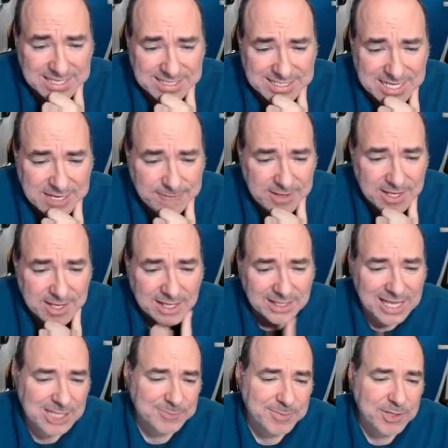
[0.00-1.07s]
TV
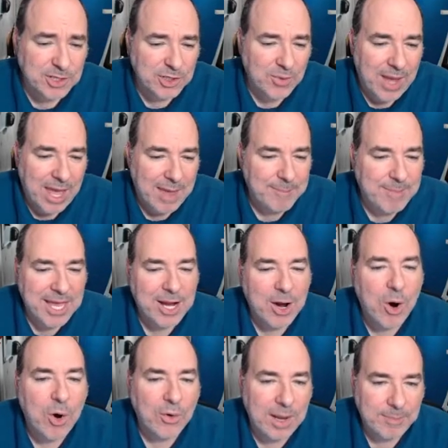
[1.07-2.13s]
allows me to do MPEG
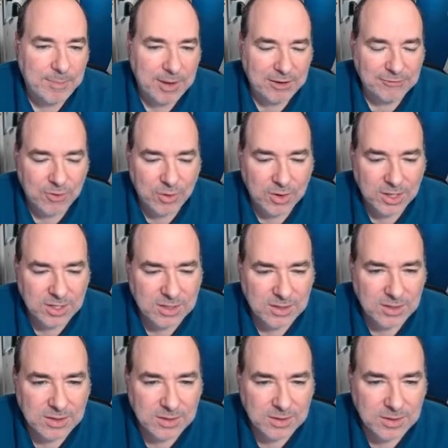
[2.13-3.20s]
or MPEG-4.
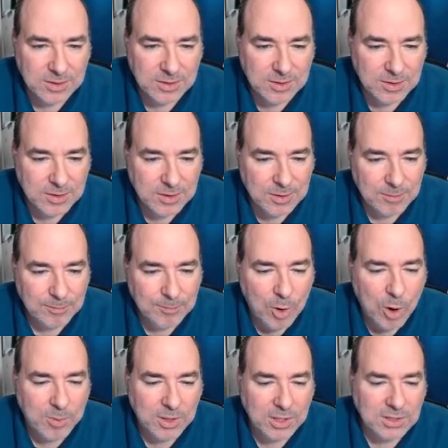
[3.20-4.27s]

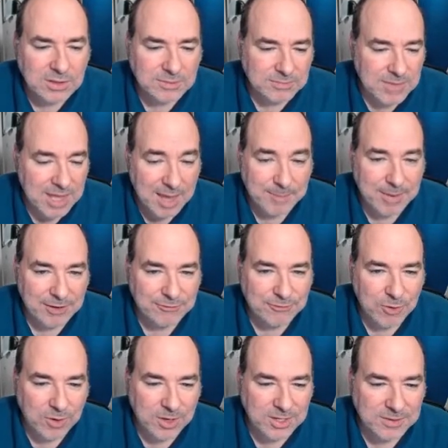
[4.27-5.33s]
Mobile,
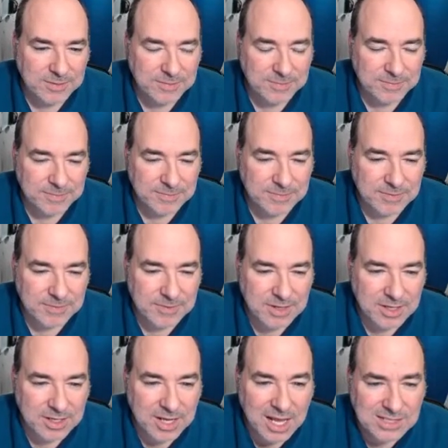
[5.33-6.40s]
MPEG-4.
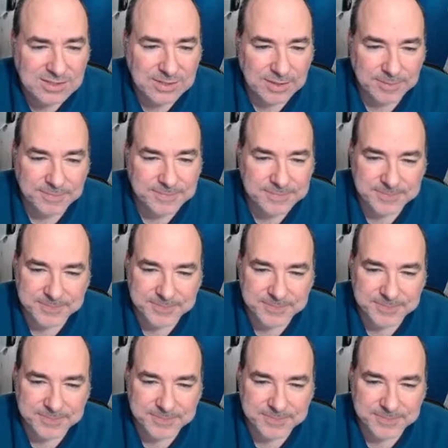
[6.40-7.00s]
Custom